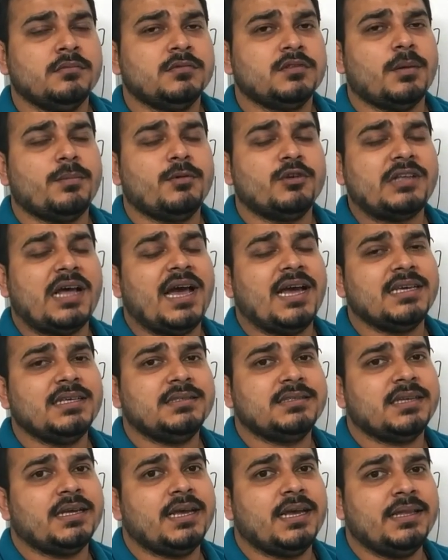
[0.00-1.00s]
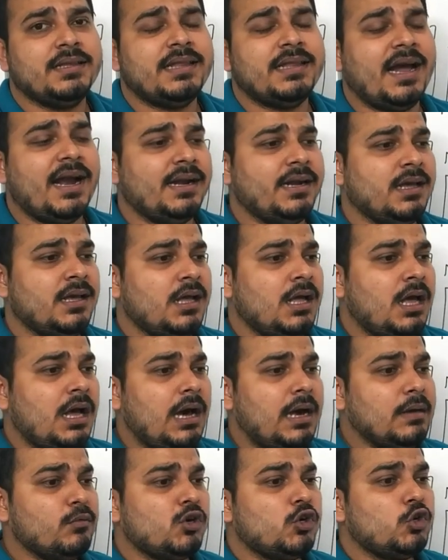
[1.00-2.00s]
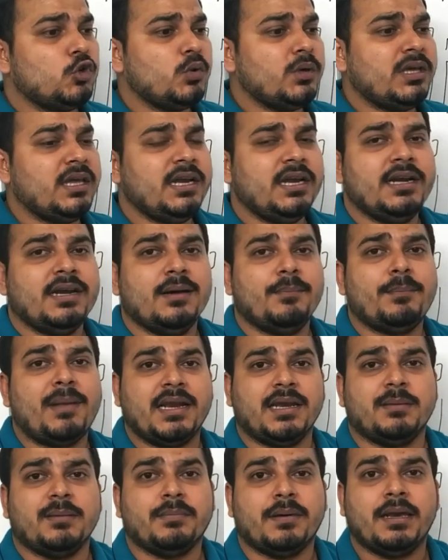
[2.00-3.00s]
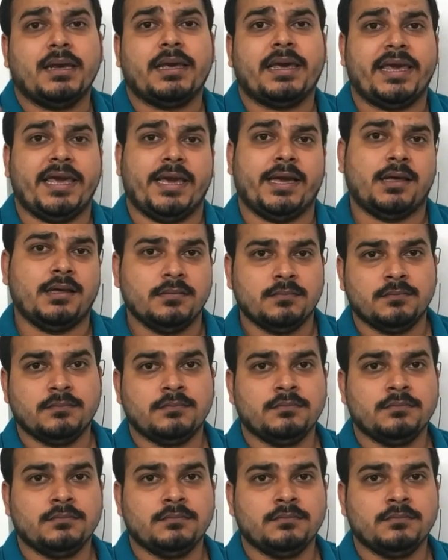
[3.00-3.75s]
Suppose I say that I want to eat a pineapple cake.